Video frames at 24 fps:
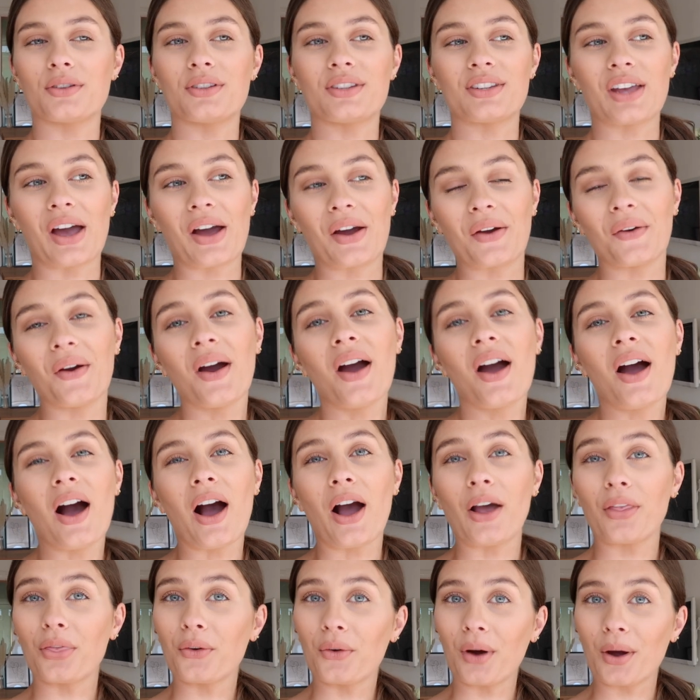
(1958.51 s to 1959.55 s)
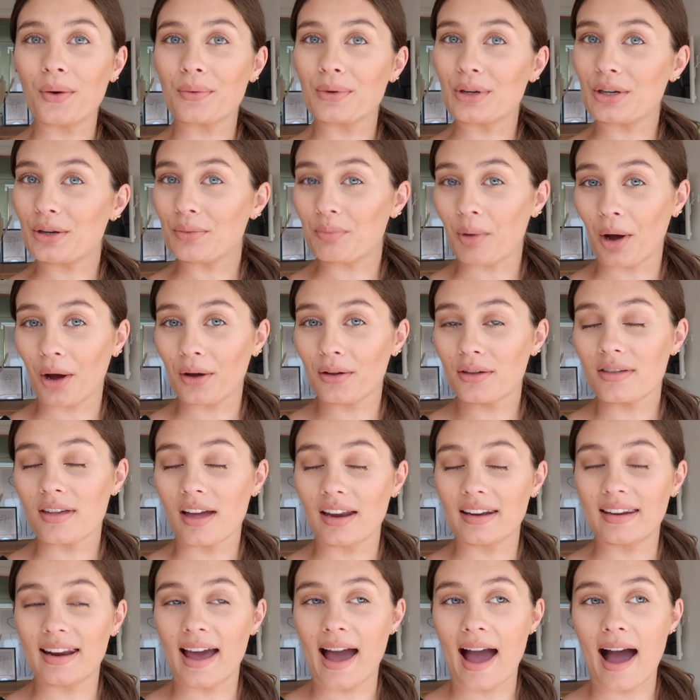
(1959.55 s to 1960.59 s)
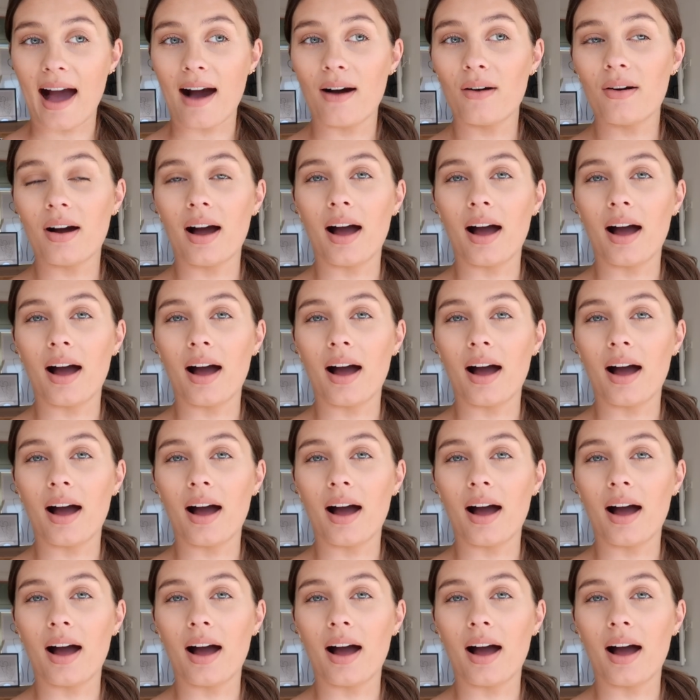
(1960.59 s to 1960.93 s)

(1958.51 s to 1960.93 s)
So I thought I would do both now.